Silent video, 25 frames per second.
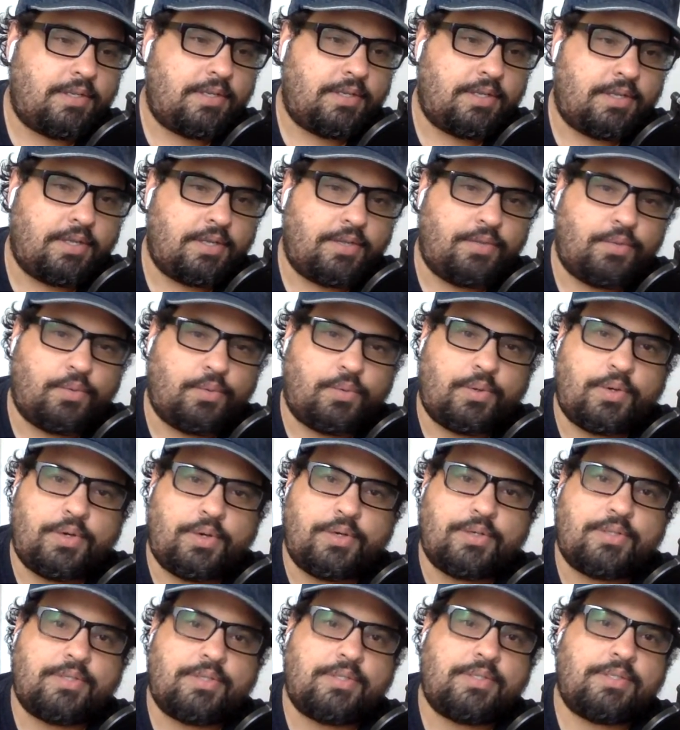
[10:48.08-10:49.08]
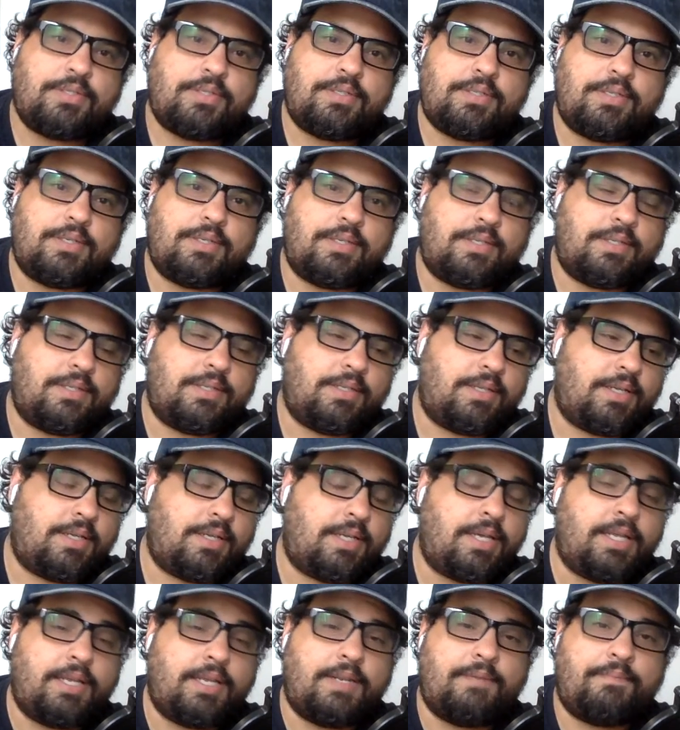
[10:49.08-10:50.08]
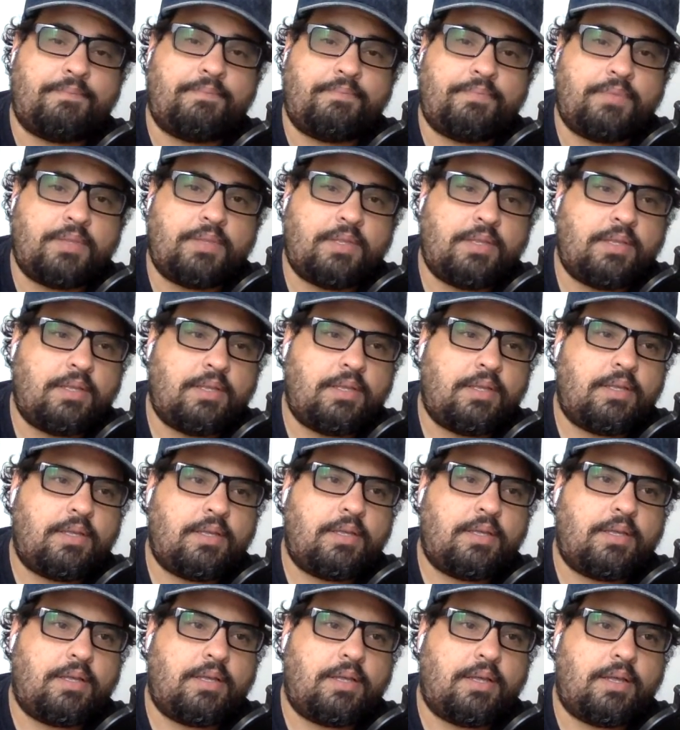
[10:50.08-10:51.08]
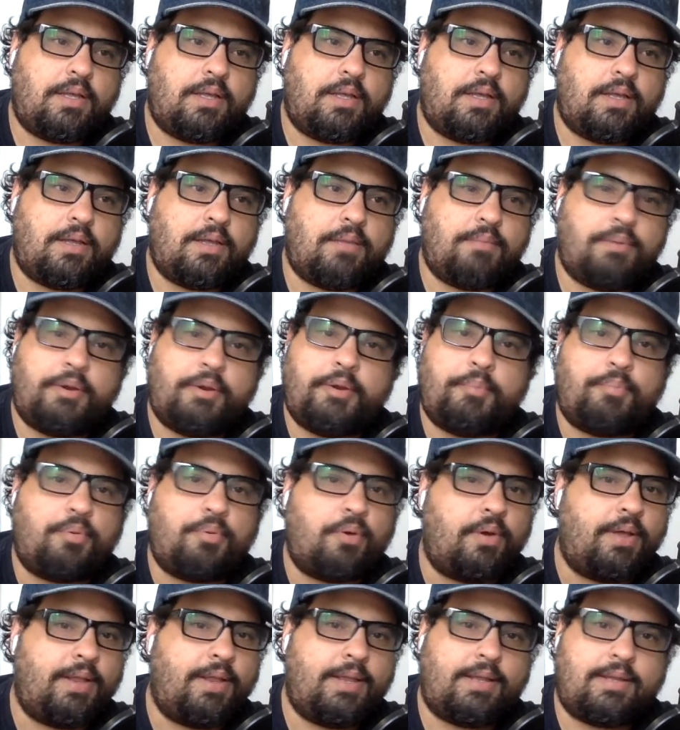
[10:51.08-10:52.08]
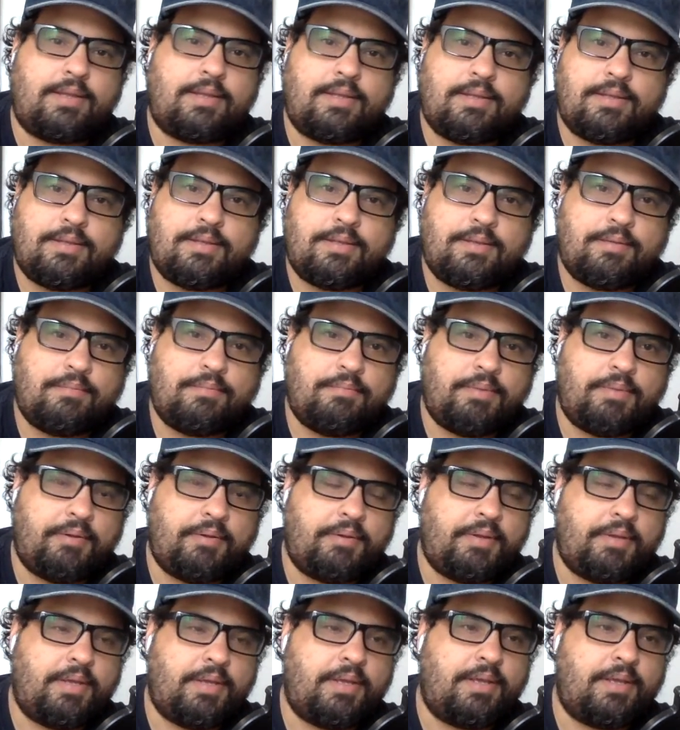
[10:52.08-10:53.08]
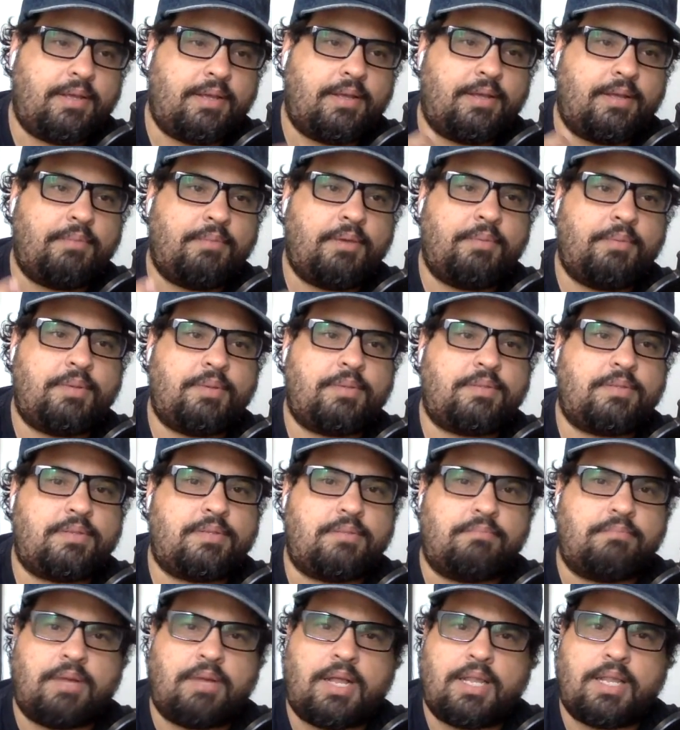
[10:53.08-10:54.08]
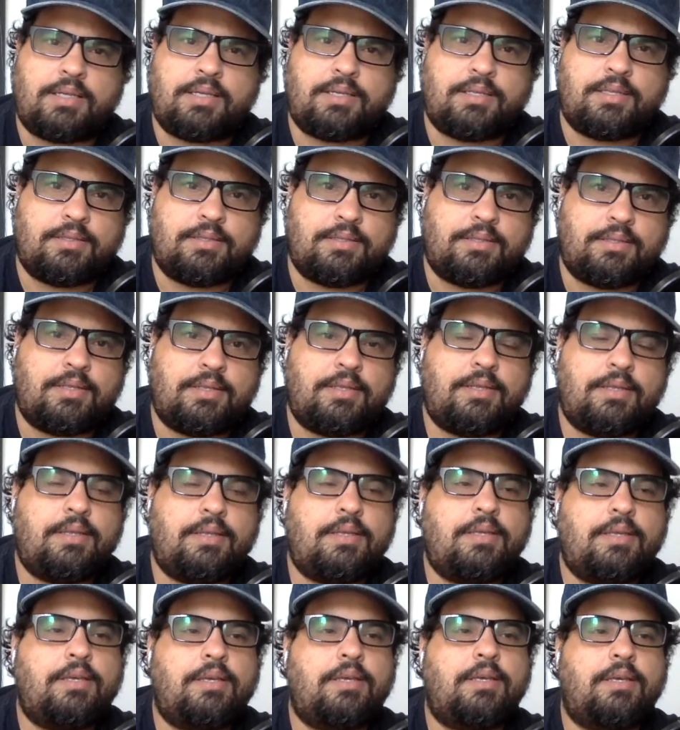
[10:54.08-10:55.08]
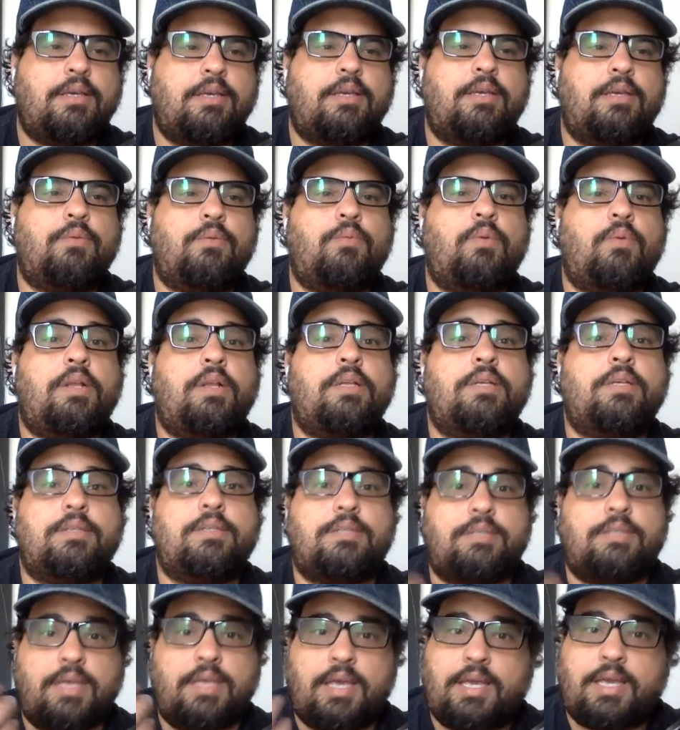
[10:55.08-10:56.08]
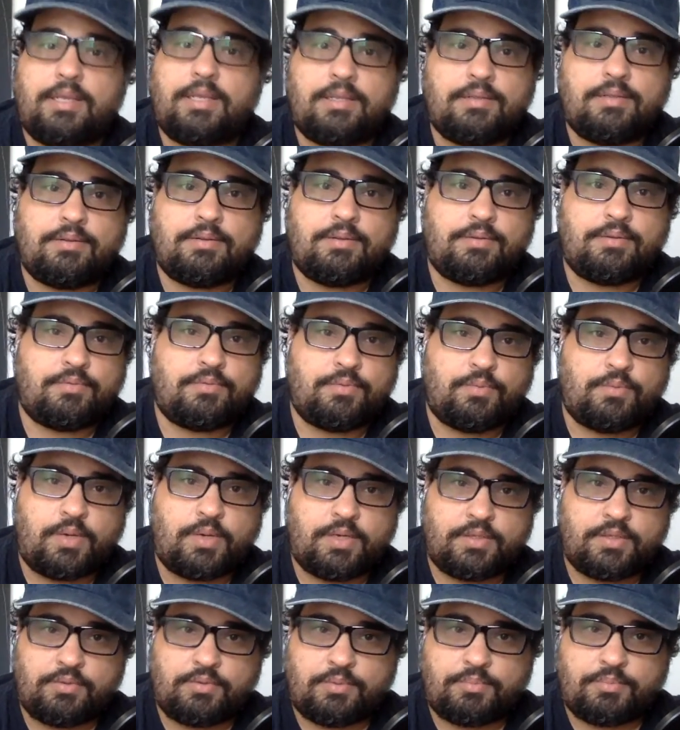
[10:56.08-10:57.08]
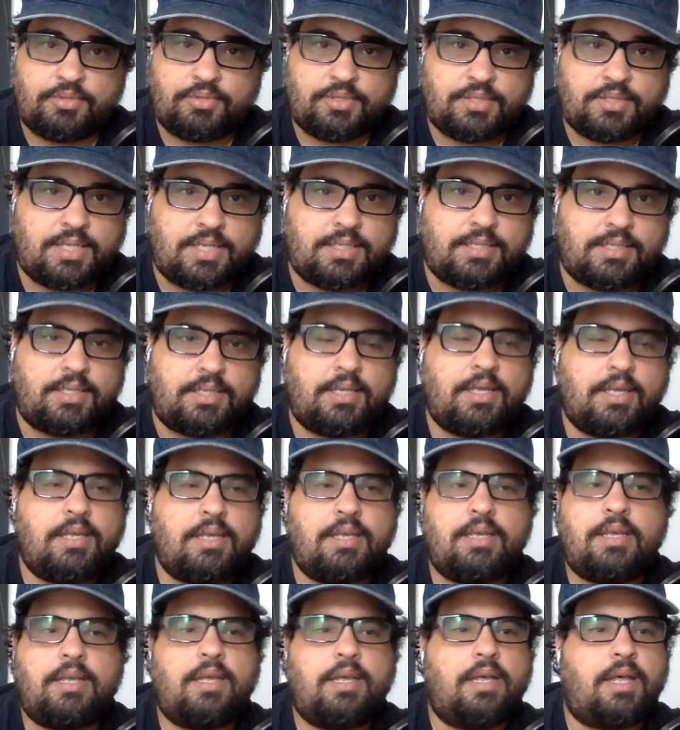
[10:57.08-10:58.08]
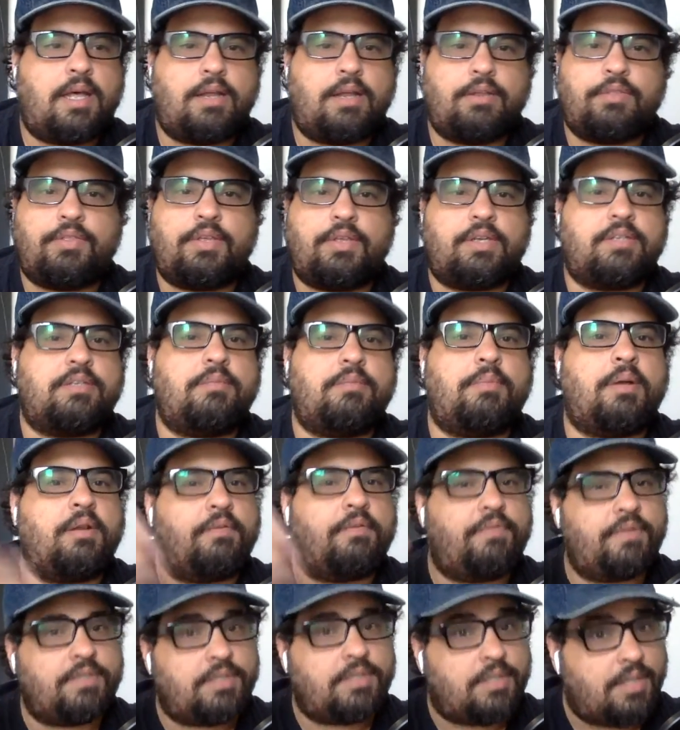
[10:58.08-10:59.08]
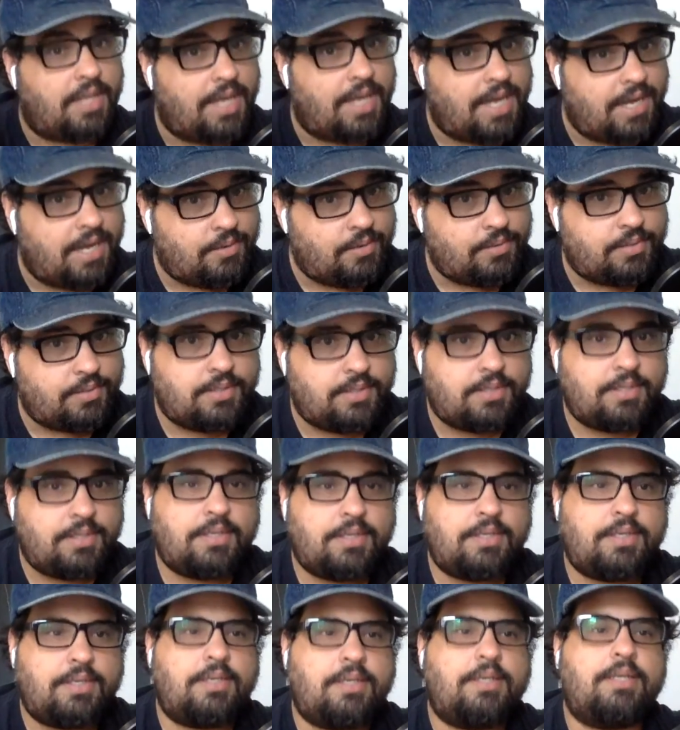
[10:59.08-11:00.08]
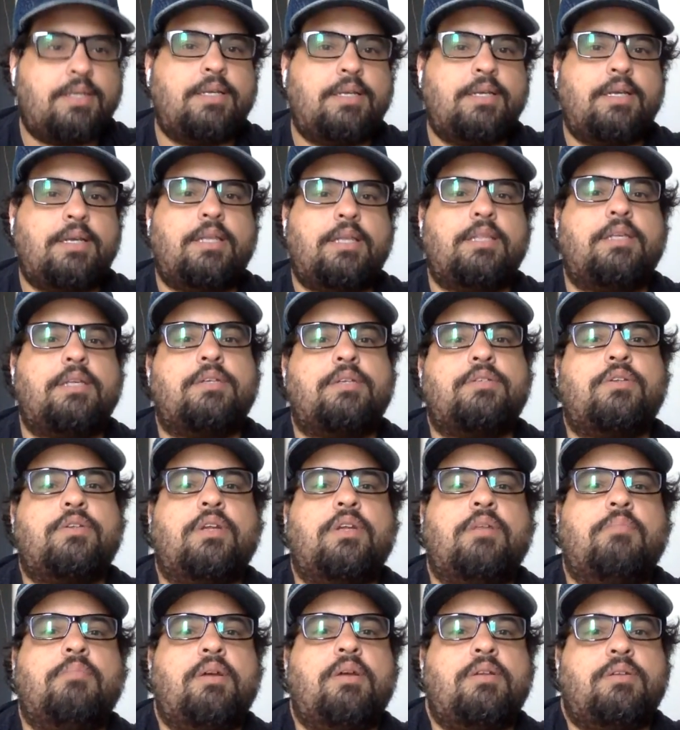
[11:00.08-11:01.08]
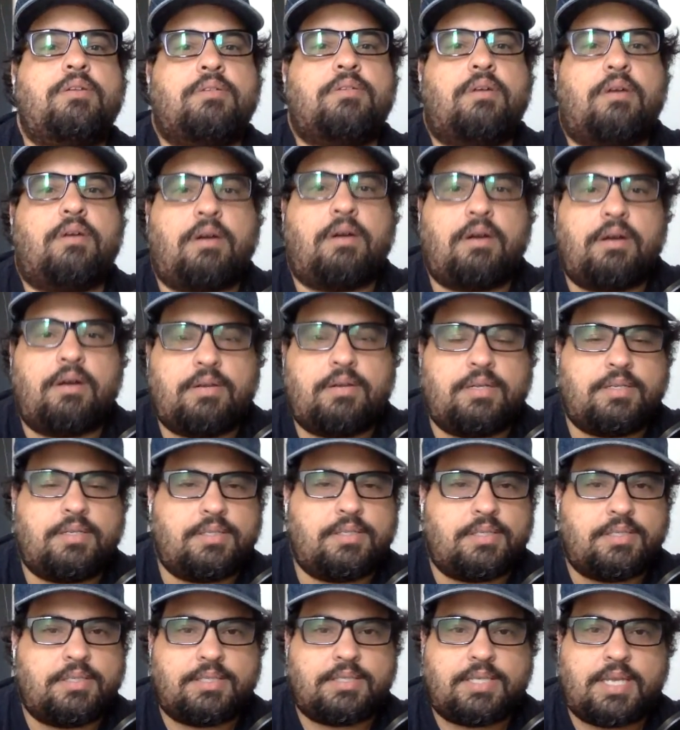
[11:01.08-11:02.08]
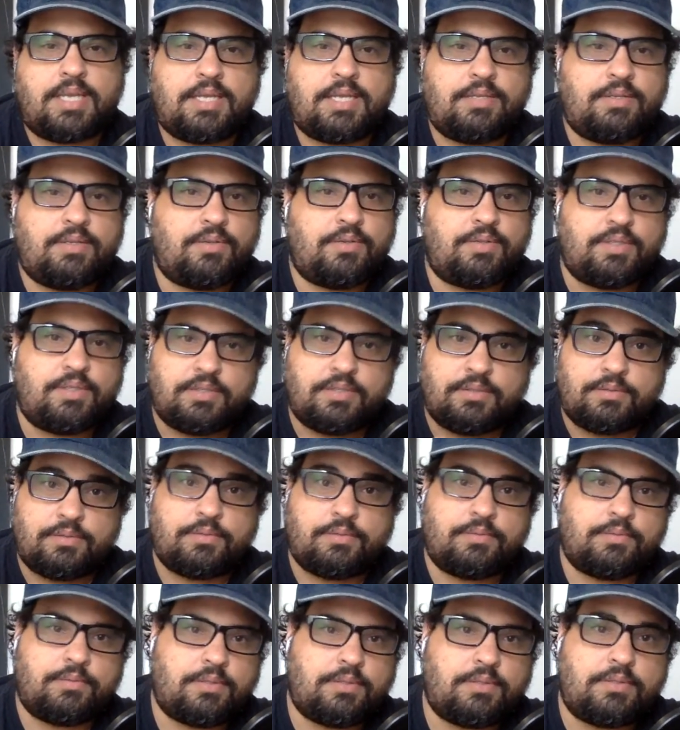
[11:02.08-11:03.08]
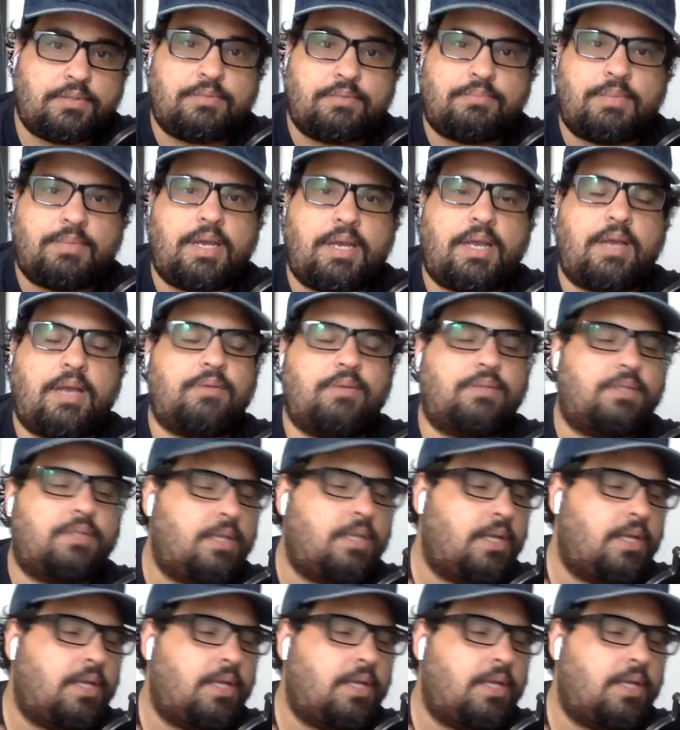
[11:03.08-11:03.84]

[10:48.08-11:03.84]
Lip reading: and the words, and again, very poetic, very maybe symbolic in what he's saying and what he's representing. I don't think it's about a physical house. I think he's talking about his heart, his inside. This is my house,